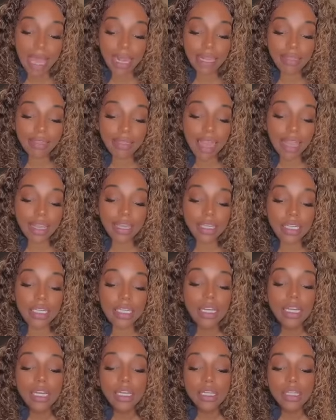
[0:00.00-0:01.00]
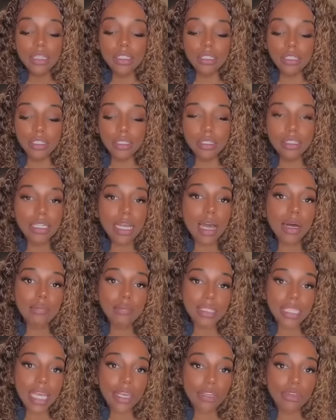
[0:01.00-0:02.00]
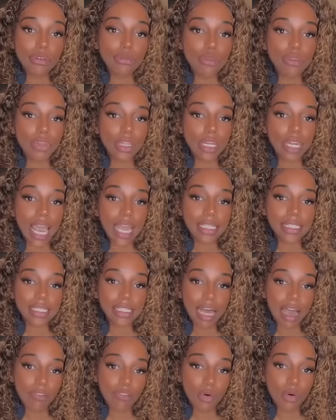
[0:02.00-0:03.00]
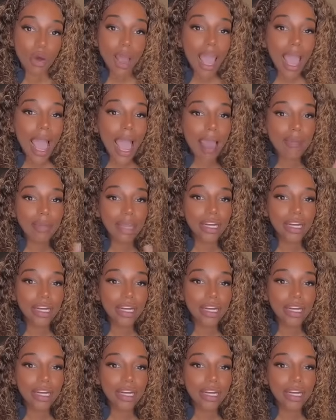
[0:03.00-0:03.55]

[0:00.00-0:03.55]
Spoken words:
somebody that could help take you to the next level.